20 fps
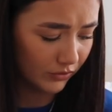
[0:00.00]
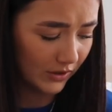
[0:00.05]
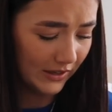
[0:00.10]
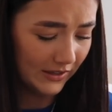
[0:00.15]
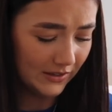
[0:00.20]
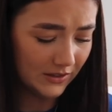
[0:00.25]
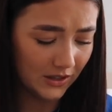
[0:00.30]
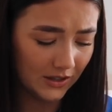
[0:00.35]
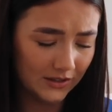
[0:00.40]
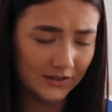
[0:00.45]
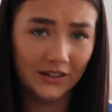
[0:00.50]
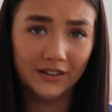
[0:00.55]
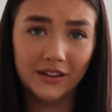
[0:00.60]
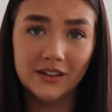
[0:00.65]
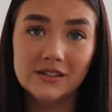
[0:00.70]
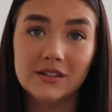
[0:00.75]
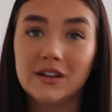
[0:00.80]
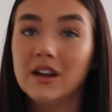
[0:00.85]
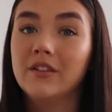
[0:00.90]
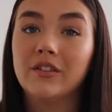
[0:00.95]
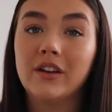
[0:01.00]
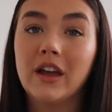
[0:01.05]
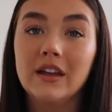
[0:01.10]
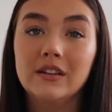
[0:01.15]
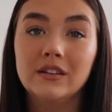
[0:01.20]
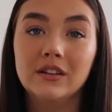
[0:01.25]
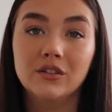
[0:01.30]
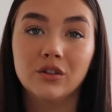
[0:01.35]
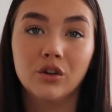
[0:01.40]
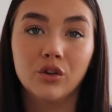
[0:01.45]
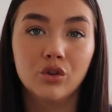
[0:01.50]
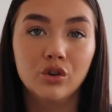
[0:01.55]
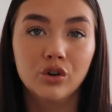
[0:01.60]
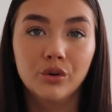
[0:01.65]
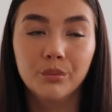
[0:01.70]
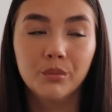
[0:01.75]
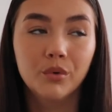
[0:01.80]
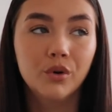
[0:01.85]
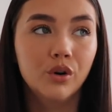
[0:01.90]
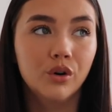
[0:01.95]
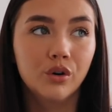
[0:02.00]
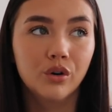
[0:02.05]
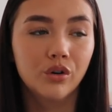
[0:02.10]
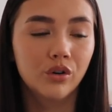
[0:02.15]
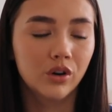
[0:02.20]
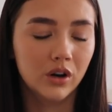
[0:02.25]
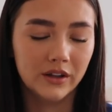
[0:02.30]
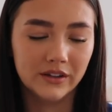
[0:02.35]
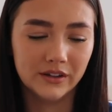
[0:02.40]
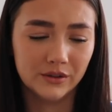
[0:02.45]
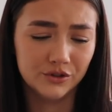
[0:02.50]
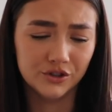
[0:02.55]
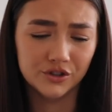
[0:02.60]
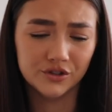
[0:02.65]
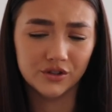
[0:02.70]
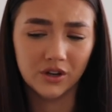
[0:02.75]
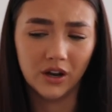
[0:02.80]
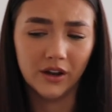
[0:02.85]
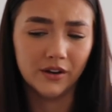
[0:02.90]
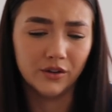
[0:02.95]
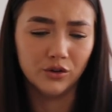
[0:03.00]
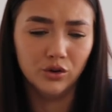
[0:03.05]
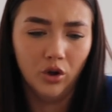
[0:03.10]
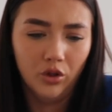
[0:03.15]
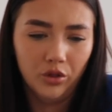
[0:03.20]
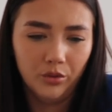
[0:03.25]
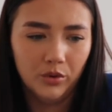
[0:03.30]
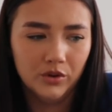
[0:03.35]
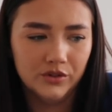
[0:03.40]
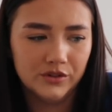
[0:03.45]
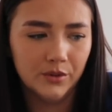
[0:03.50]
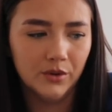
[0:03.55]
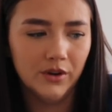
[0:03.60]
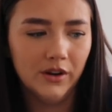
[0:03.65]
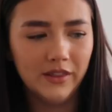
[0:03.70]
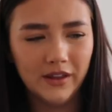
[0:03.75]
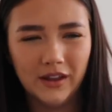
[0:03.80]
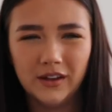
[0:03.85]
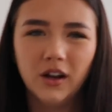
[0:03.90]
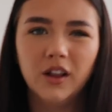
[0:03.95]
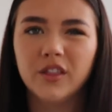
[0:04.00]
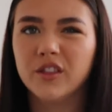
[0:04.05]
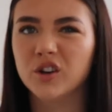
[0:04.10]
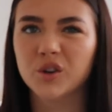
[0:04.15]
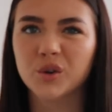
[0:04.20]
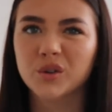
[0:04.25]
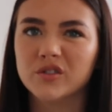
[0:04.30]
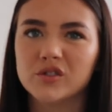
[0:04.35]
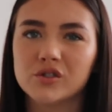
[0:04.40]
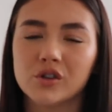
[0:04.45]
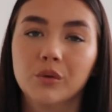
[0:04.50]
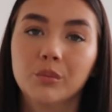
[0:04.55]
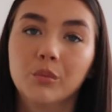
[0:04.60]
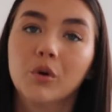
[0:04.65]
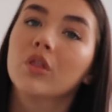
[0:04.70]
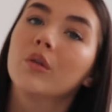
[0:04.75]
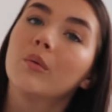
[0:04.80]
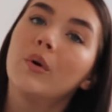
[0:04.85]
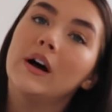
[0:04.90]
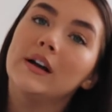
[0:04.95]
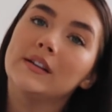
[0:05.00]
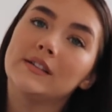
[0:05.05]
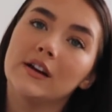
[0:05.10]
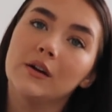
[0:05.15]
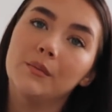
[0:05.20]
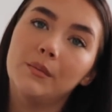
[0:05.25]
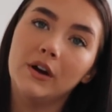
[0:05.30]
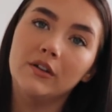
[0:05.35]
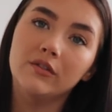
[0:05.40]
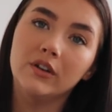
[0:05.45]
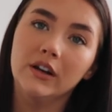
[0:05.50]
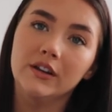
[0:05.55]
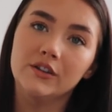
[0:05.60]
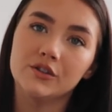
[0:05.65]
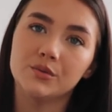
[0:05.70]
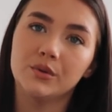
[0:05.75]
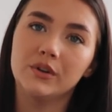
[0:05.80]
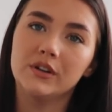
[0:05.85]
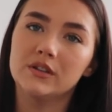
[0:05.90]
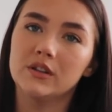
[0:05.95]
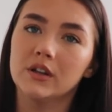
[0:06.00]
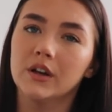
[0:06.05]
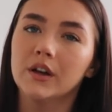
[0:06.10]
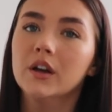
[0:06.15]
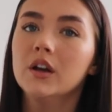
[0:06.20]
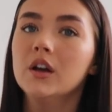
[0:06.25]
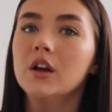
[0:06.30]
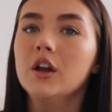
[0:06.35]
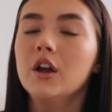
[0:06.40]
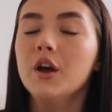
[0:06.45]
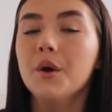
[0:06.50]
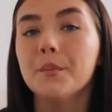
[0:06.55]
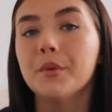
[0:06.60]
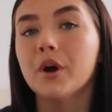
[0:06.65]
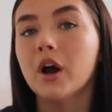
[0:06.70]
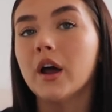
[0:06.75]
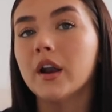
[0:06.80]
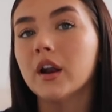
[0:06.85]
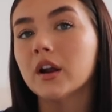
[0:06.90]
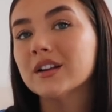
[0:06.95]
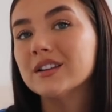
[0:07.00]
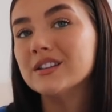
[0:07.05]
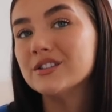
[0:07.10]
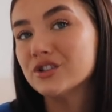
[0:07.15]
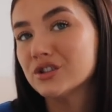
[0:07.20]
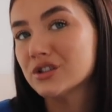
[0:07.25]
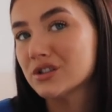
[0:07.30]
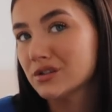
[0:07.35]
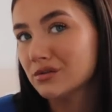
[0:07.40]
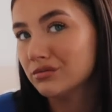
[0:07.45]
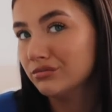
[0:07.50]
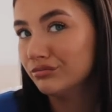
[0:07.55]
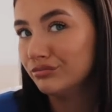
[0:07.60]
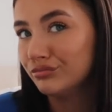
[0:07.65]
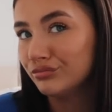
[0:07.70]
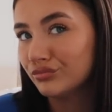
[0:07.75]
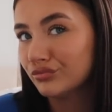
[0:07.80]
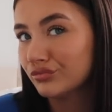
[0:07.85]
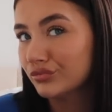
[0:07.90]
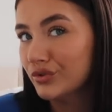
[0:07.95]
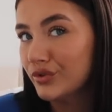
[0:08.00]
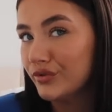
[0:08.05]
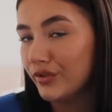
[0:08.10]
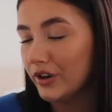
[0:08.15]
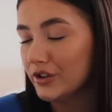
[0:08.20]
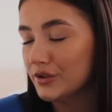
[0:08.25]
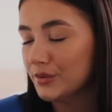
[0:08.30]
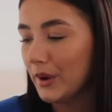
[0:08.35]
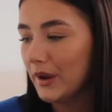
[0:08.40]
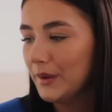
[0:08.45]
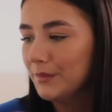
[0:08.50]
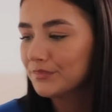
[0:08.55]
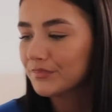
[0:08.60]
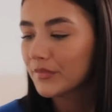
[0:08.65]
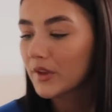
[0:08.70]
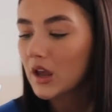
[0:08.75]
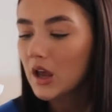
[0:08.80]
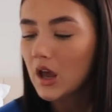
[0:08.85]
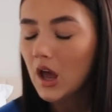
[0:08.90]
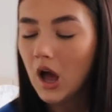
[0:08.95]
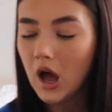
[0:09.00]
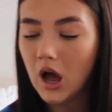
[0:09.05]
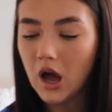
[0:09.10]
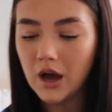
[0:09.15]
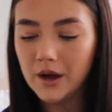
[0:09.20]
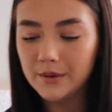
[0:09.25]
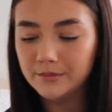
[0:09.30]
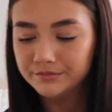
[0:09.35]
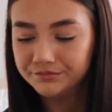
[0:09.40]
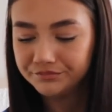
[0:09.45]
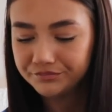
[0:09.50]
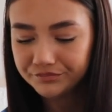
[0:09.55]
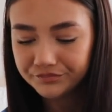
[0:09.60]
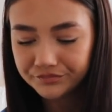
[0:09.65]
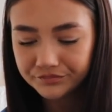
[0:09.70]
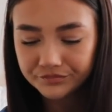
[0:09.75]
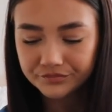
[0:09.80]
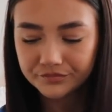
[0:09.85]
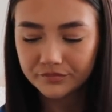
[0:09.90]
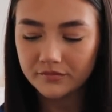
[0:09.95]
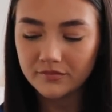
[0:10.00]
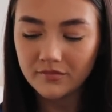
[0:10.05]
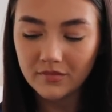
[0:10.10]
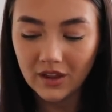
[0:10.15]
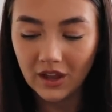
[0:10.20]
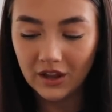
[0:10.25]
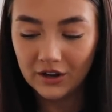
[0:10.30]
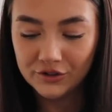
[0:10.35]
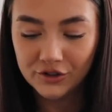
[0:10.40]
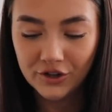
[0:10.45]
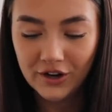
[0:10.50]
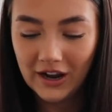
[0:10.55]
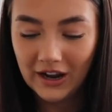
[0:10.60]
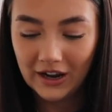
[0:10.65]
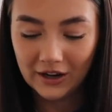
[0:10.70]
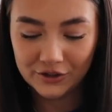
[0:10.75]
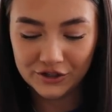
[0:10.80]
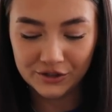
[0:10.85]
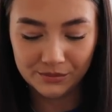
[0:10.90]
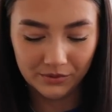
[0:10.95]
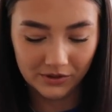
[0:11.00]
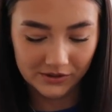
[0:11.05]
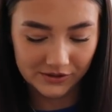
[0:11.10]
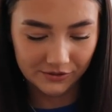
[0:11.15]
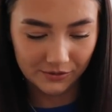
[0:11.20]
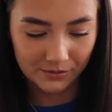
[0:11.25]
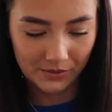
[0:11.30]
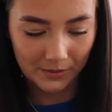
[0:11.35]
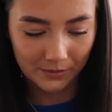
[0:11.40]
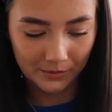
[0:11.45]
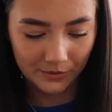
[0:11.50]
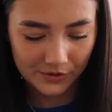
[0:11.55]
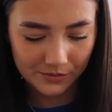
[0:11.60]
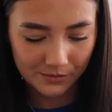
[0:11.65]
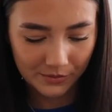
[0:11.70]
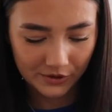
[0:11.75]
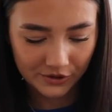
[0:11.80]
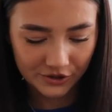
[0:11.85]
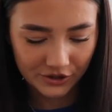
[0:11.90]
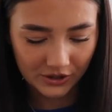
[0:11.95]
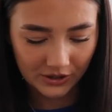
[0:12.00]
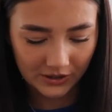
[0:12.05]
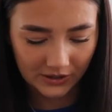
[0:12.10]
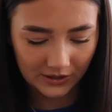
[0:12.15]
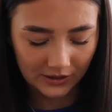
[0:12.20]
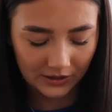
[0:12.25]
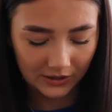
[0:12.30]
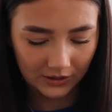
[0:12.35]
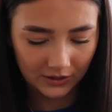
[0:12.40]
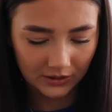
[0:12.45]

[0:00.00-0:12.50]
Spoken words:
really dirty and they didn't have cases on them, or like they were just like not the ones I wanted. They had like the Louis Vuitton one, the YSL, but I really just wanted the Prada because it's very sweet. I don't know how she bloody remembered, but she